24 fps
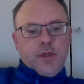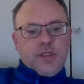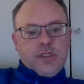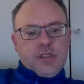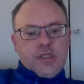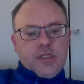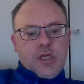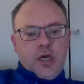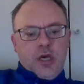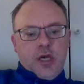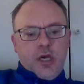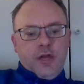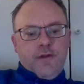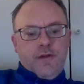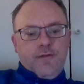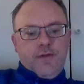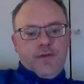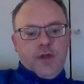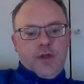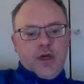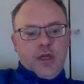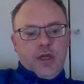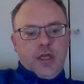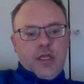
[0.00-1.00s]
kind of
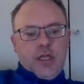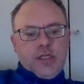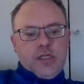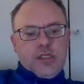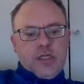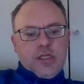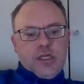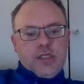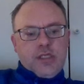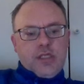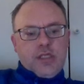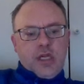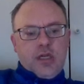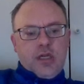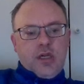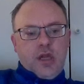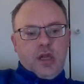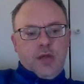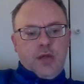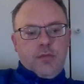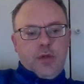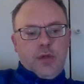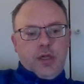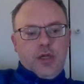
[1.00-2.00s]
like, it's ended
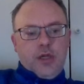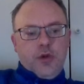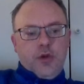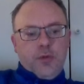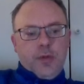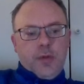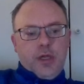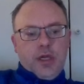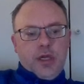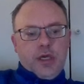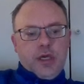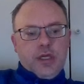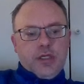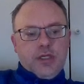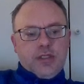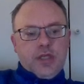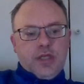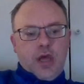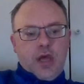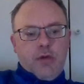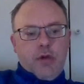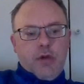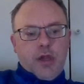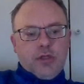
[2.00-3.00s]
up a little bit like a
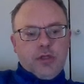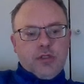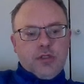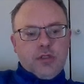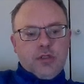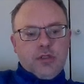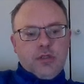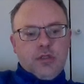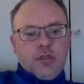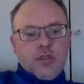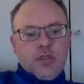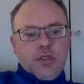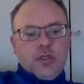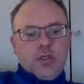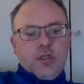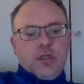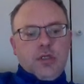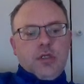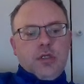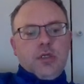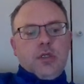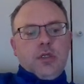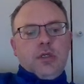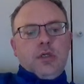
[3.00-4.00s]
Tarash.
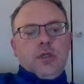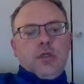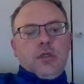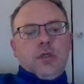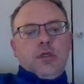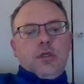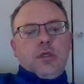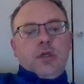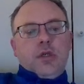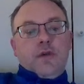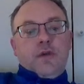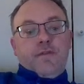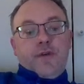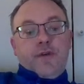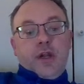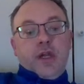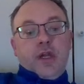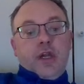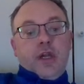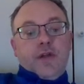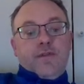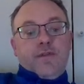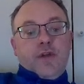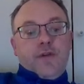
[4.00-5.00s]
And funny
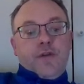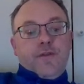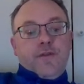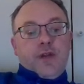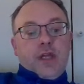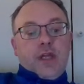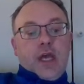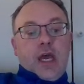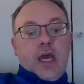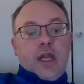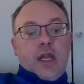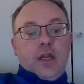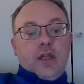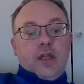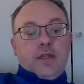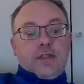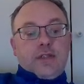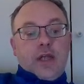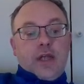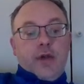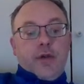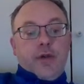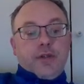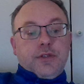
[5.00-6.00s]
enough, I think they had a
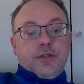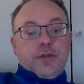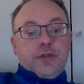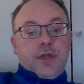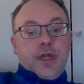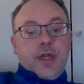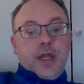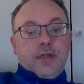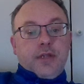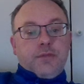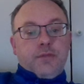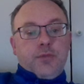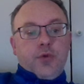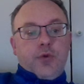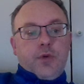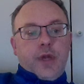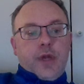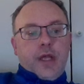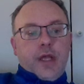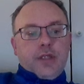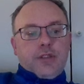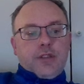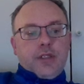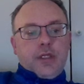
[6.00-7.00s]
Tarash on the next board
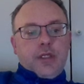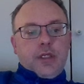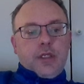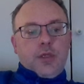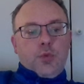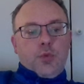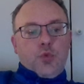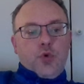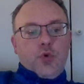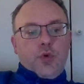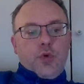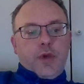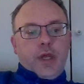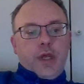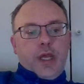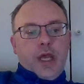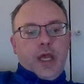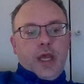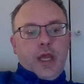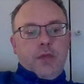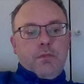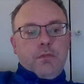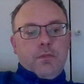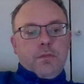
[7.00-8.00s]
actually in the Walker
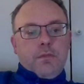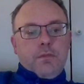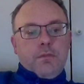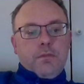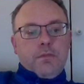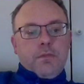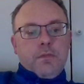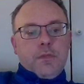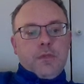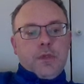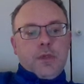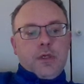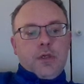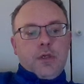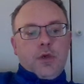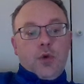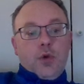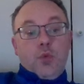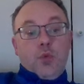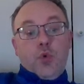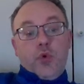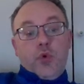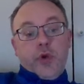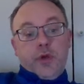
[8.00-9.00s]
game. The
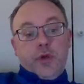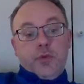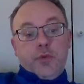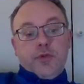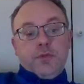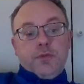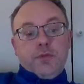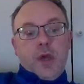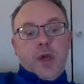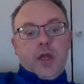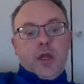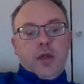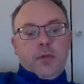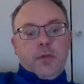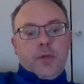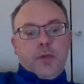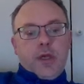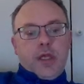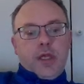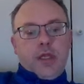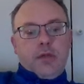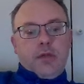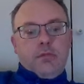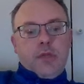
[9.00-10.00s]
Walker was better,
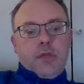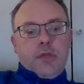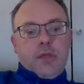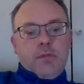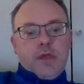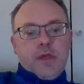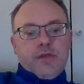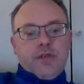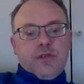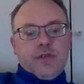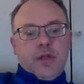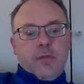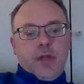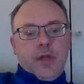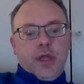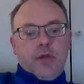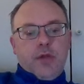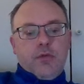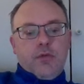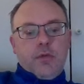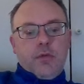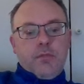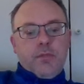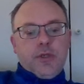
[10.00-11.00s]
but he messed up
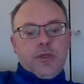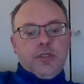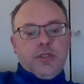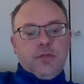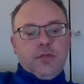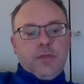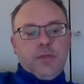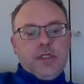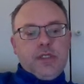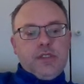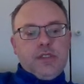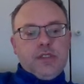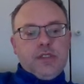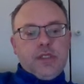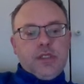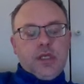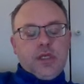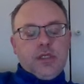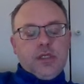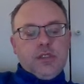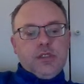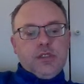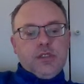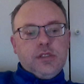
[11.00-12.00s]
later on. Bishop
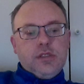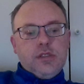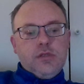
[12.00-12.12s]
e6